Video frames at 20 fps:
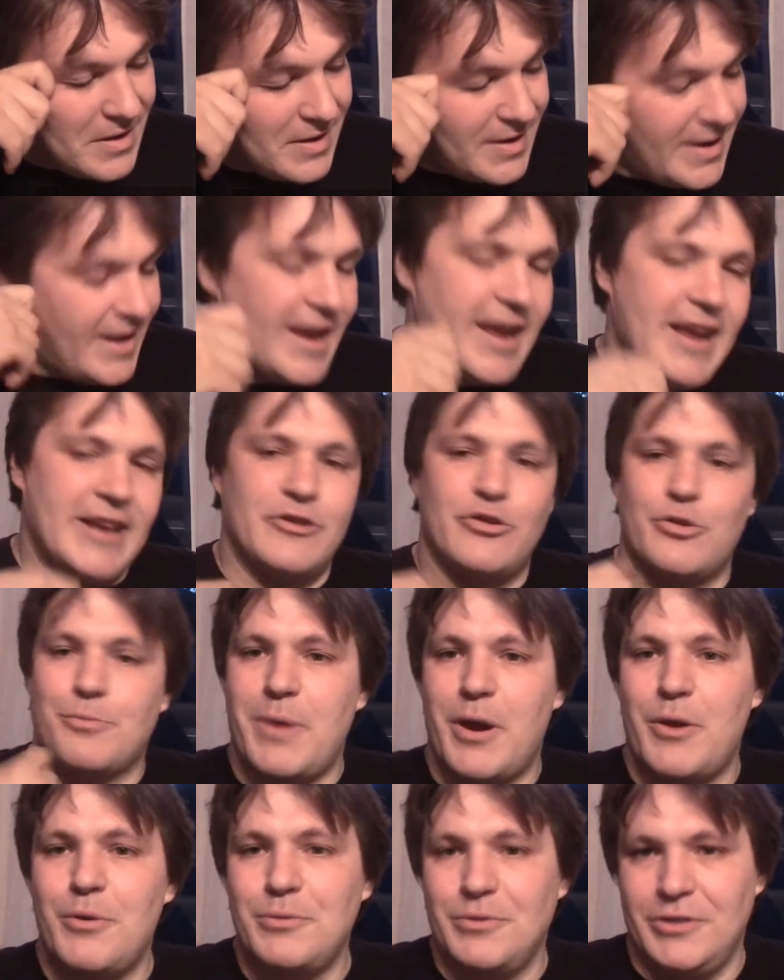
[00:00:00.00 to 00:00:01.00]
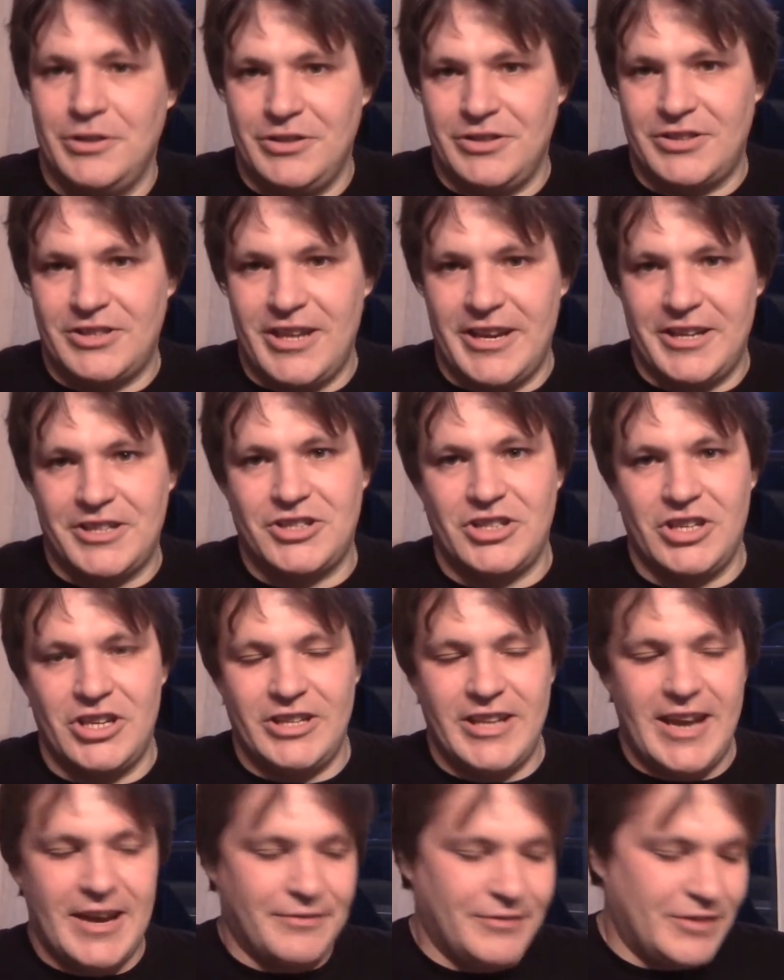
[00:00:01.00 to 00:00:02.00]
in your opponent's next turn
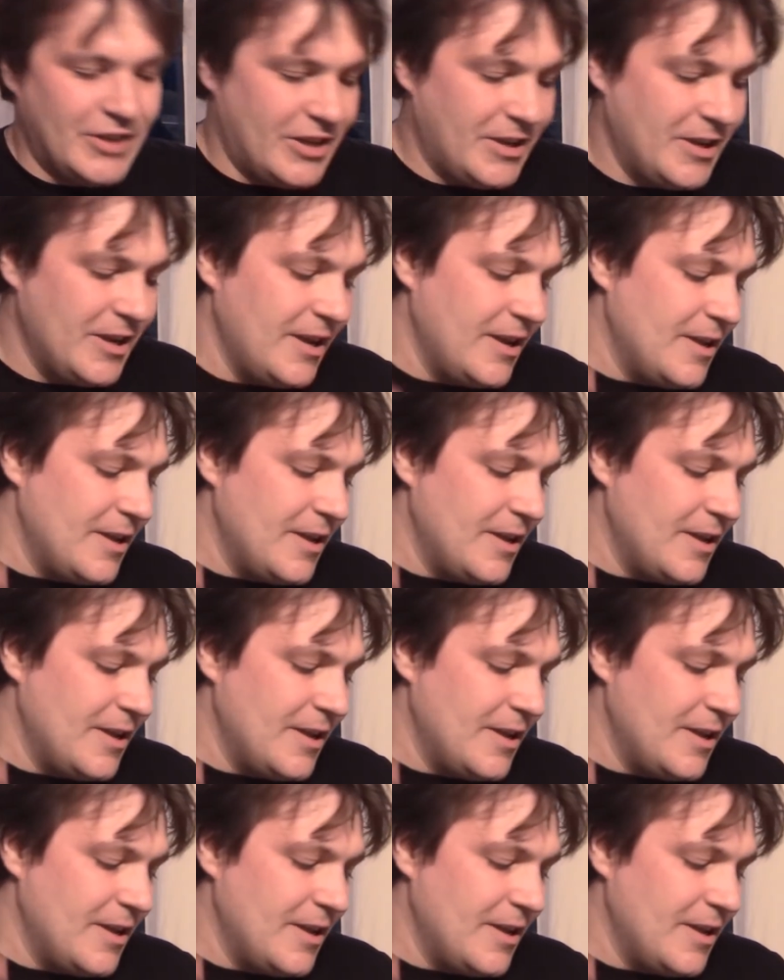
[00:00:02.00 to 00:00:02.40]
after,